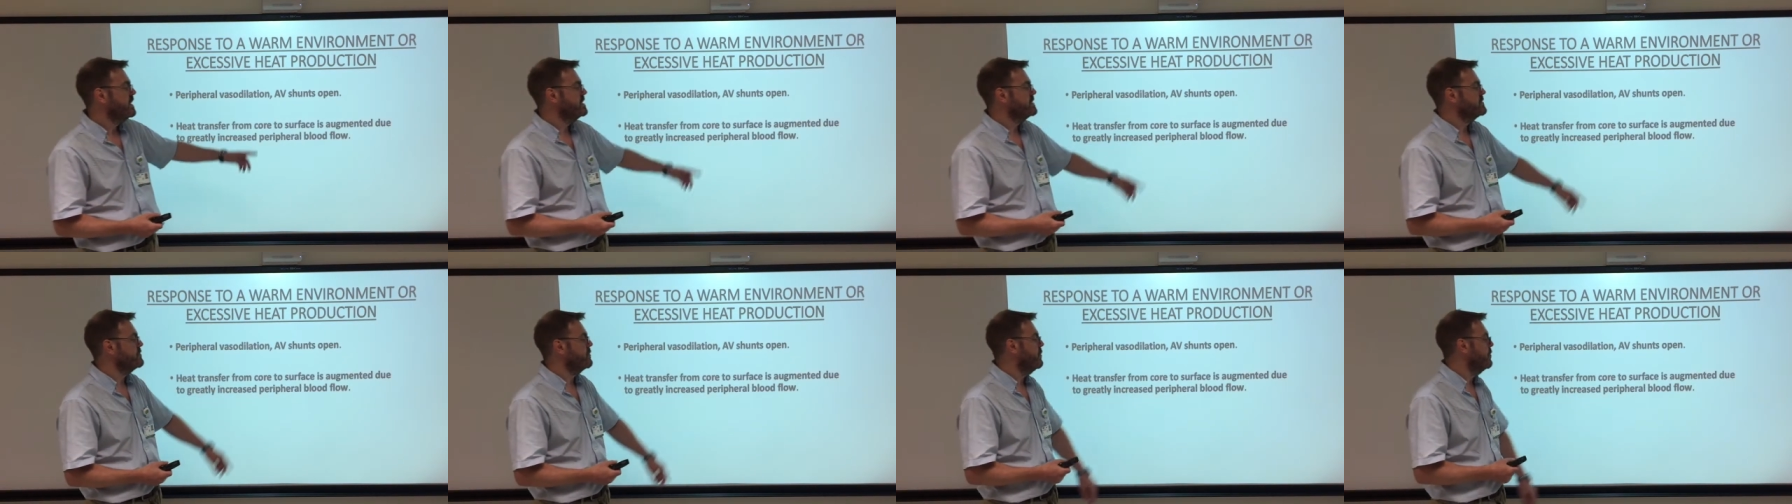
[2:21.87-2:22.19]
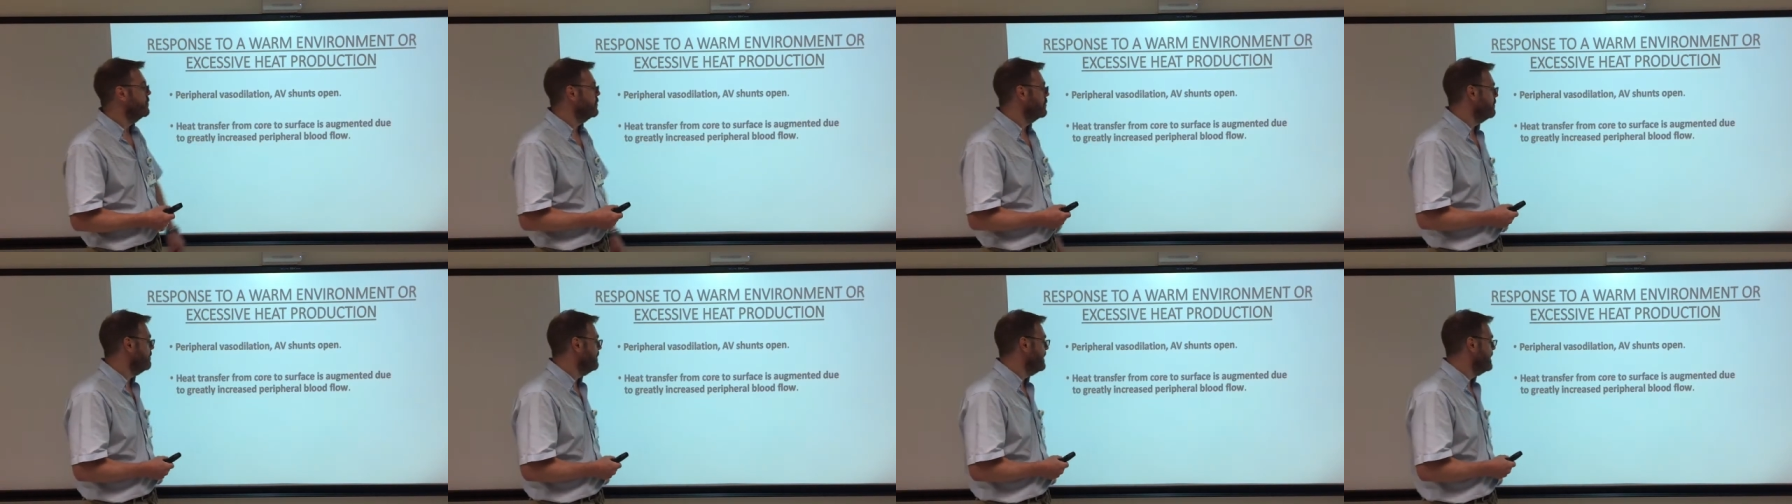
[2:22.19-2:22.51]
is
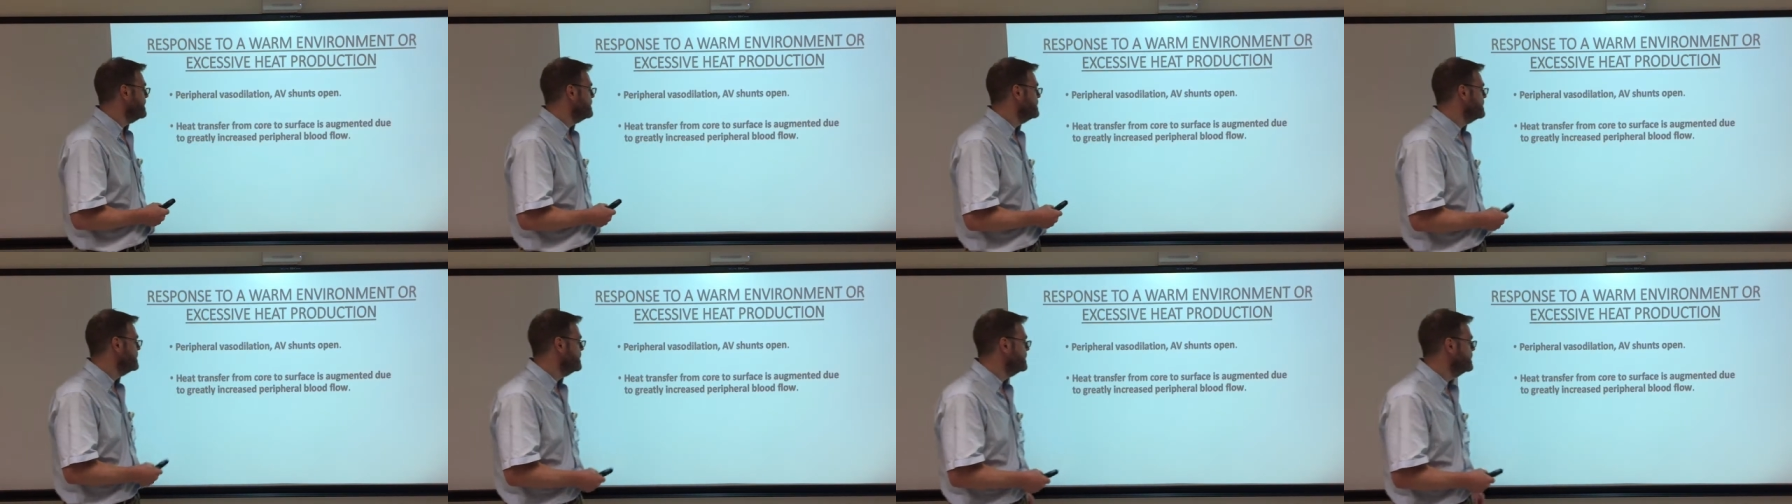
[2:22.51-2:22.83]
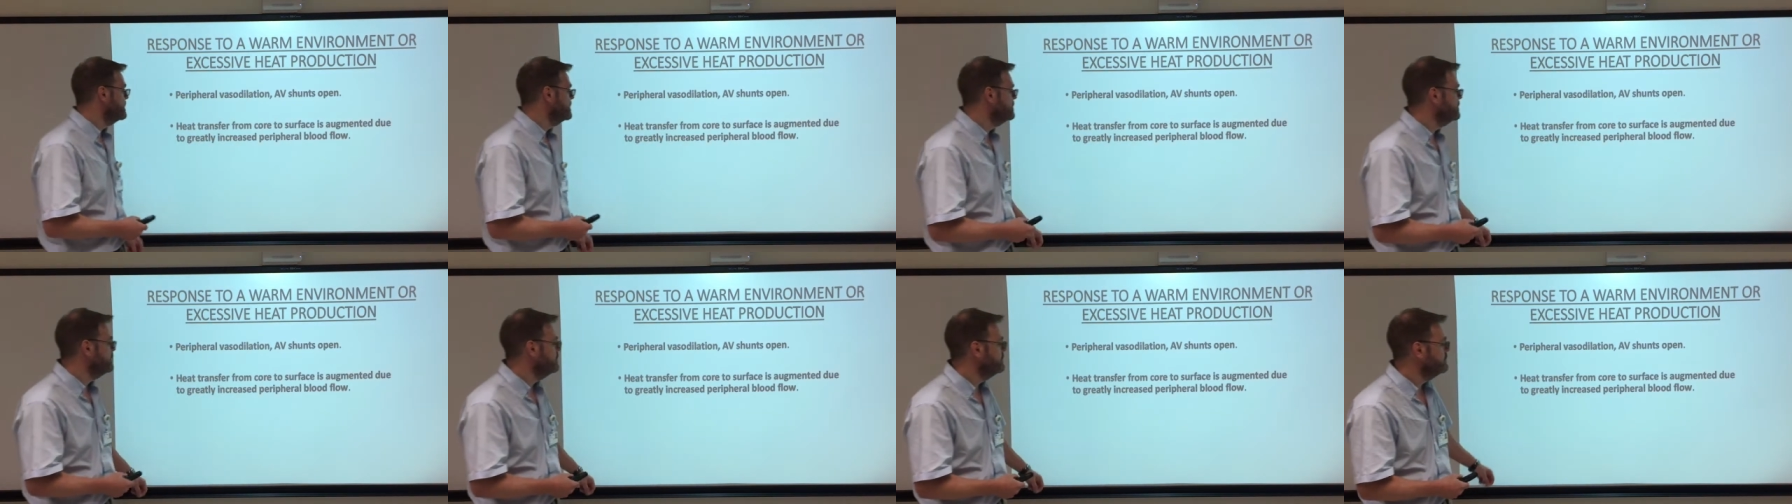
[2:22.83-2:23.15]

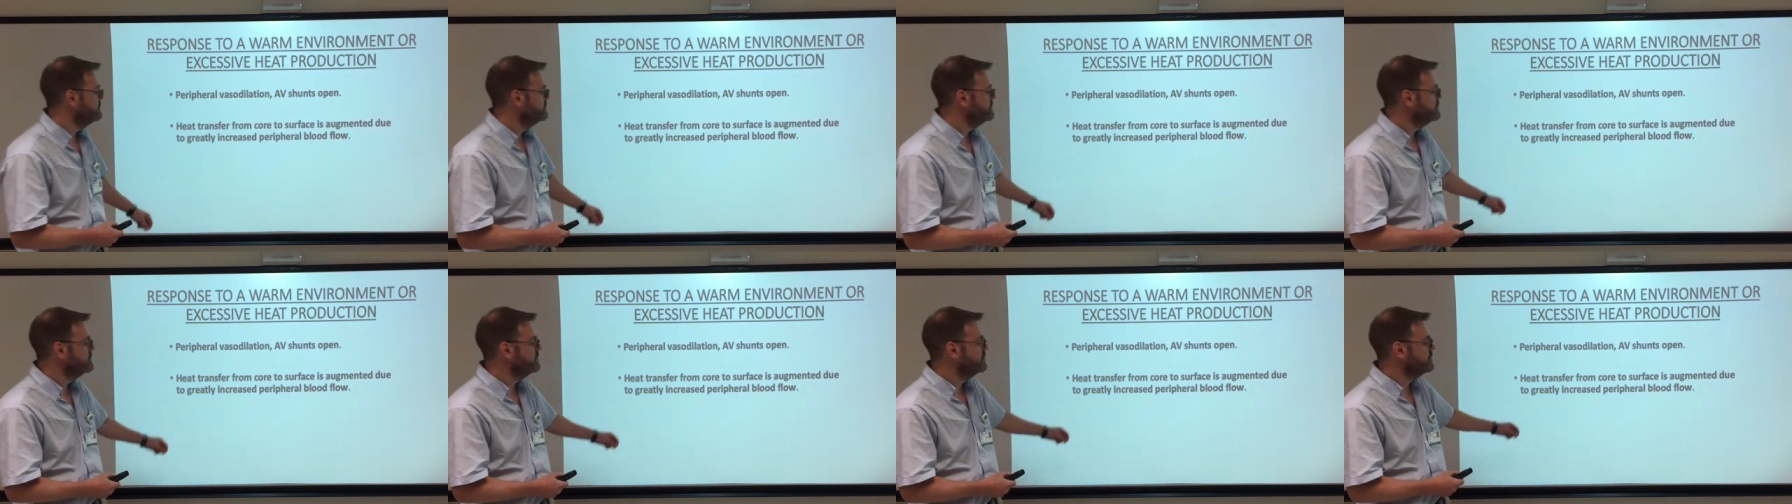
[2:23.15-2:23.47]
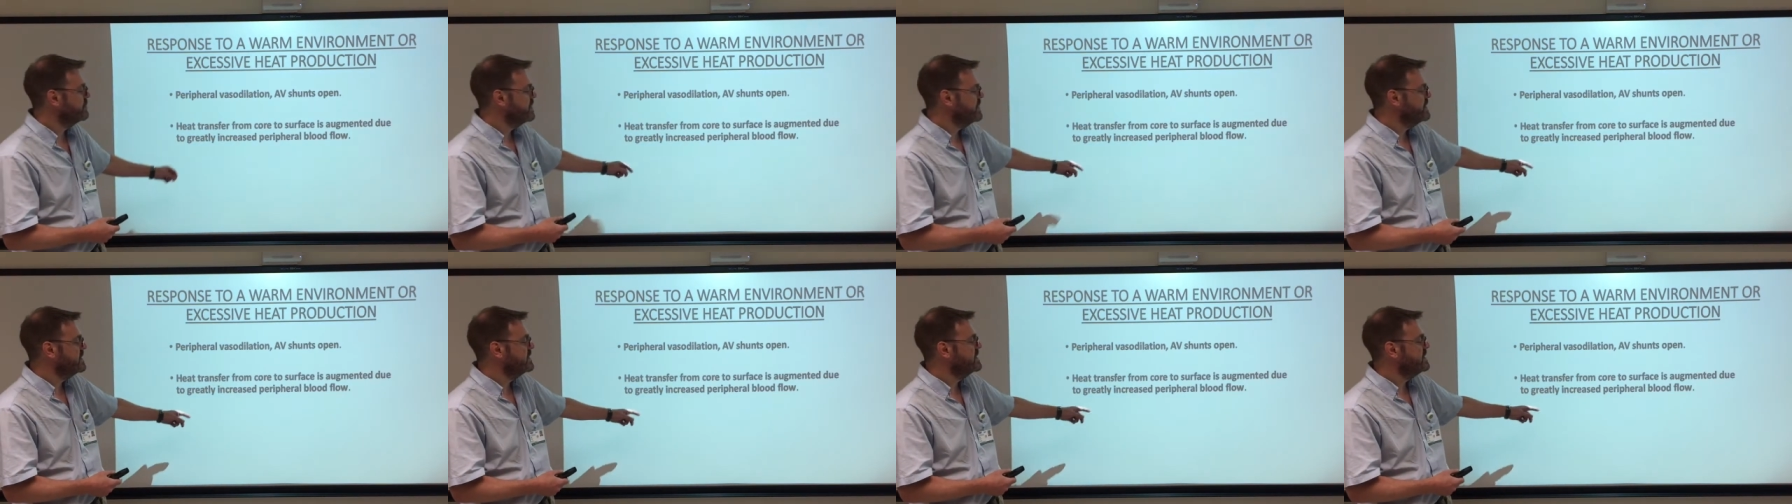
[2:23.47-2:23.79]
augmented due to
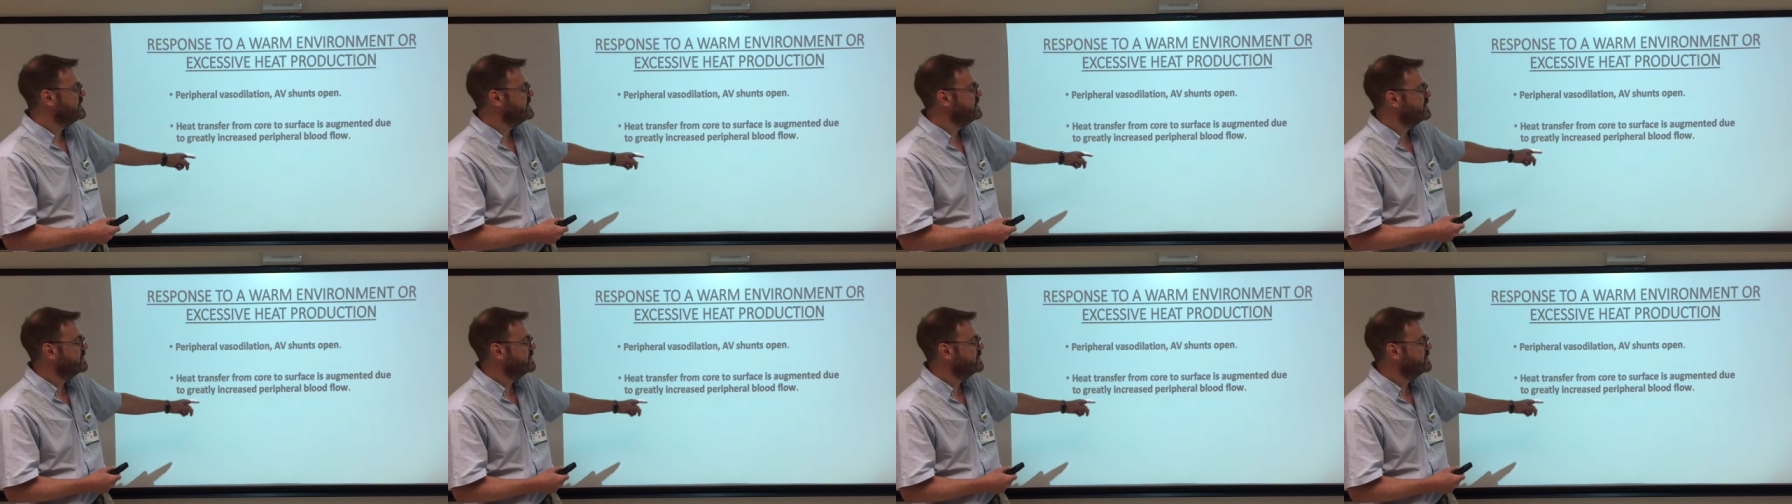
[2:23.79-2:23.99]
greatly